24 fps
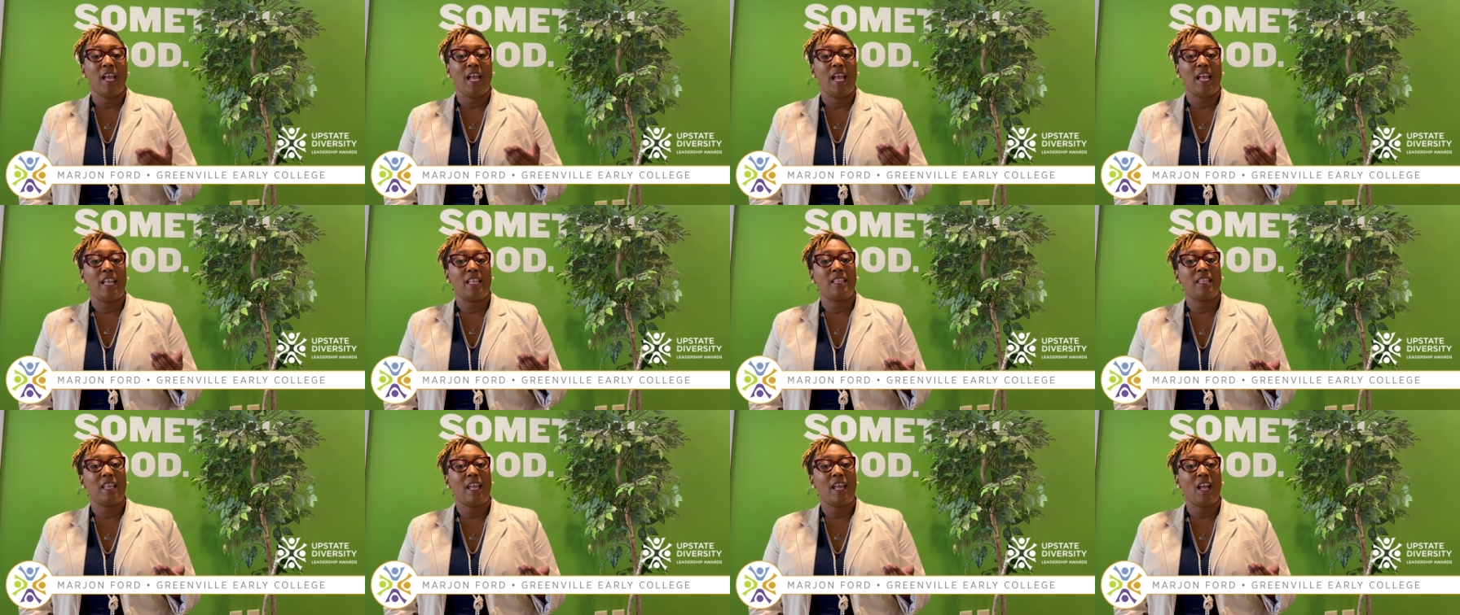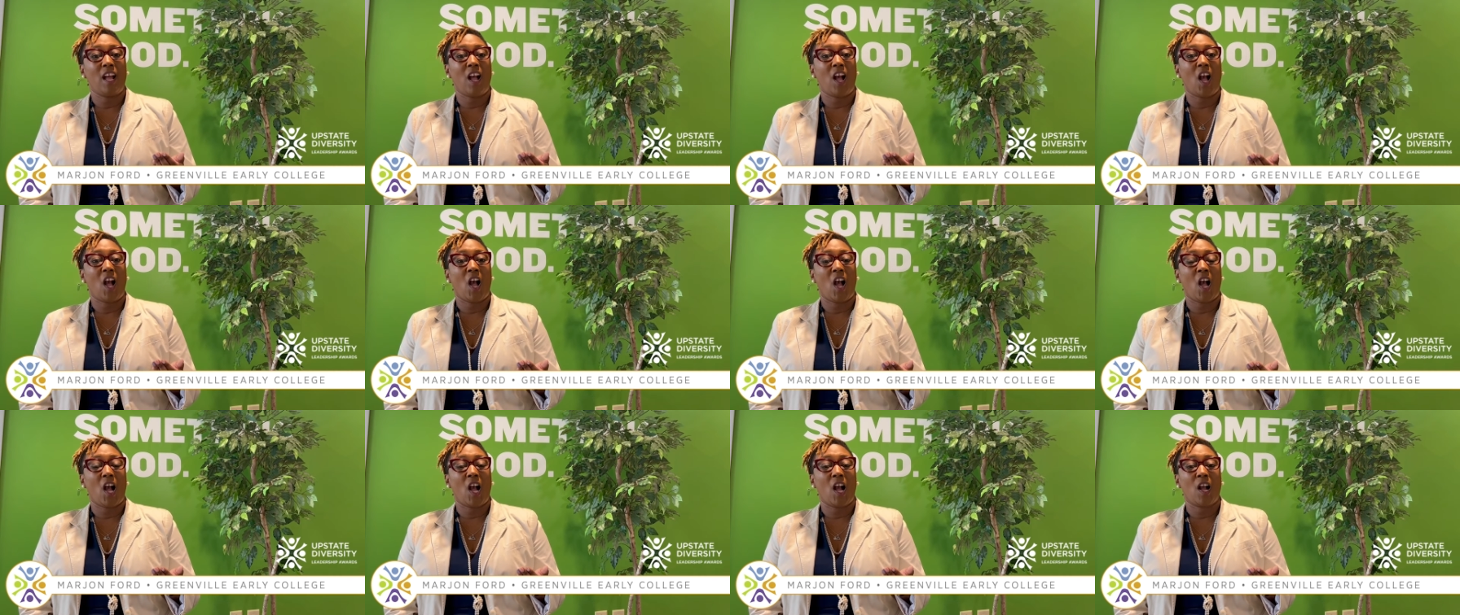And they
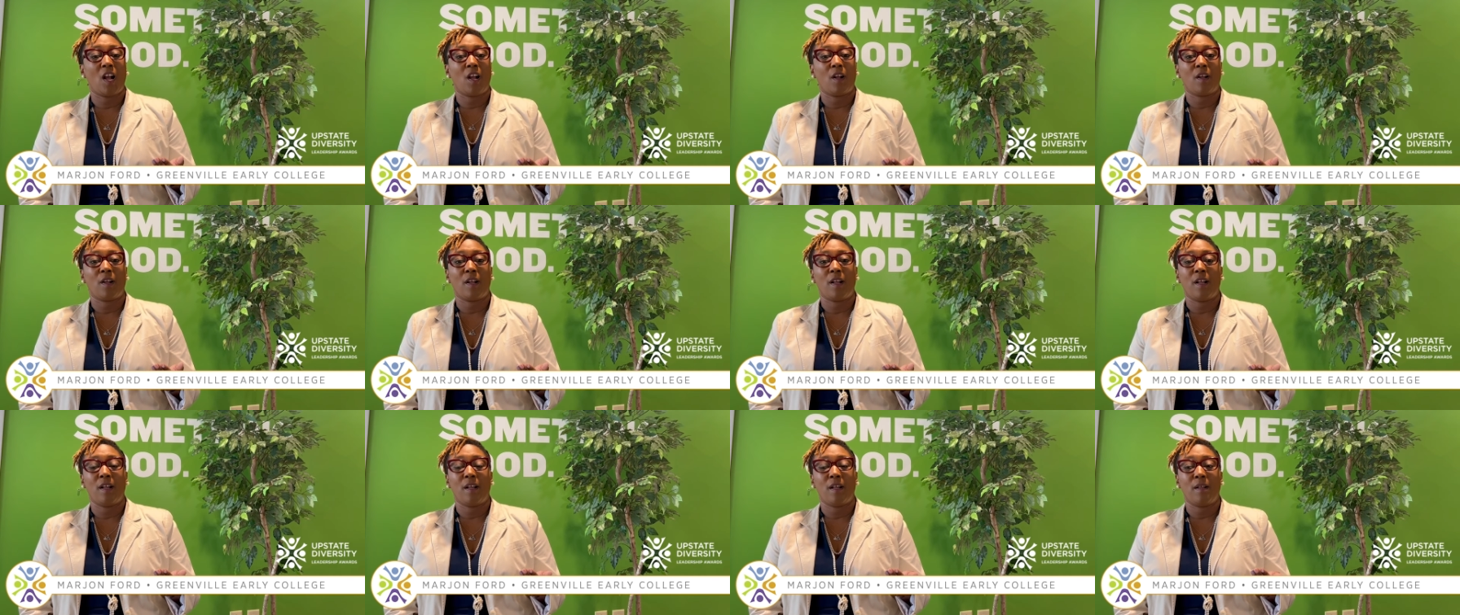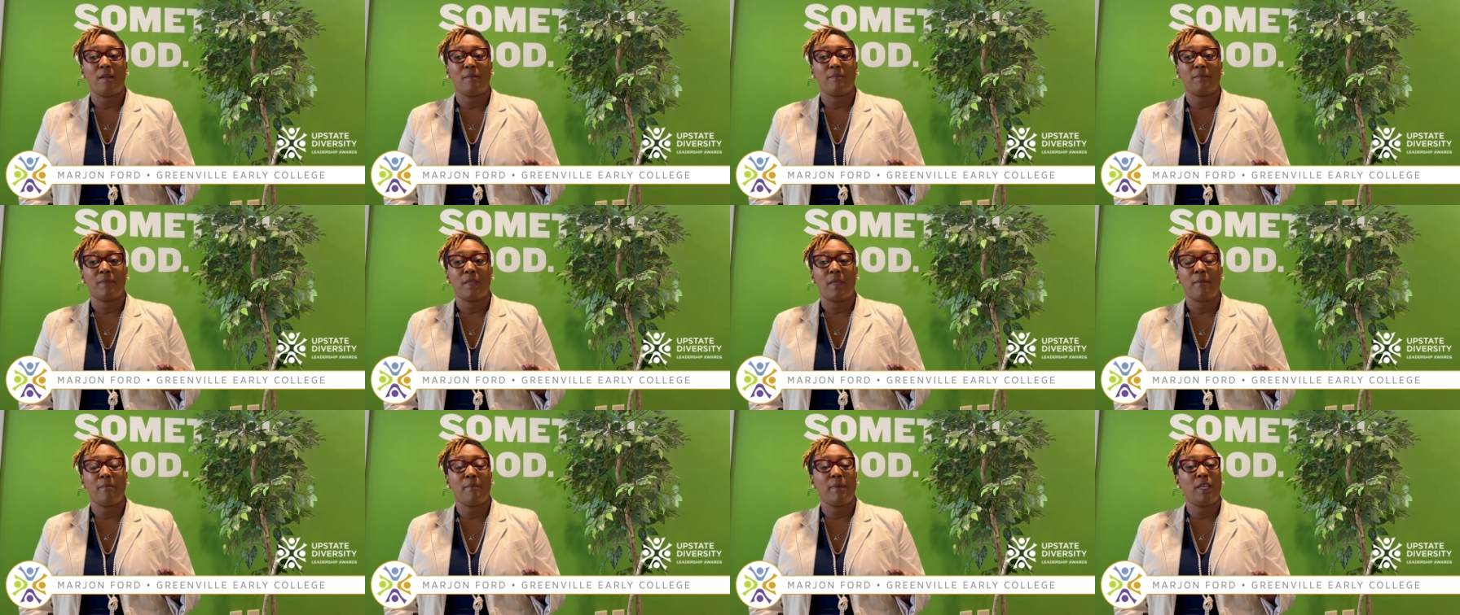are
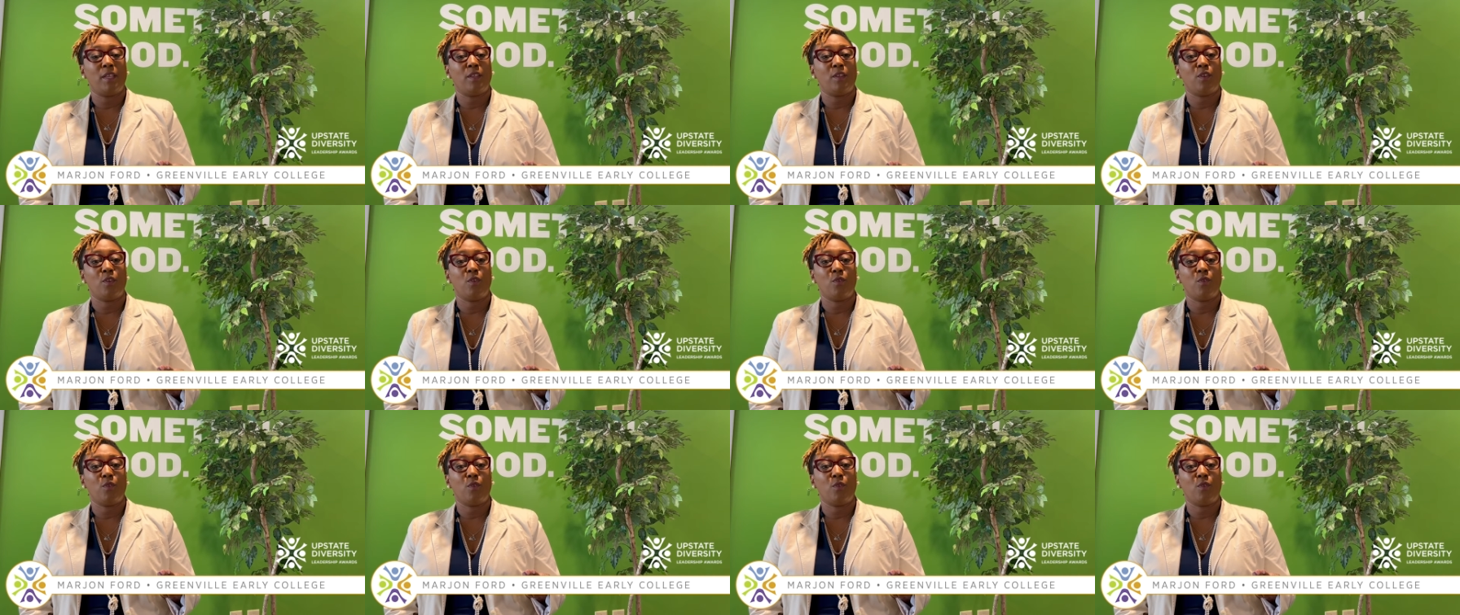um, men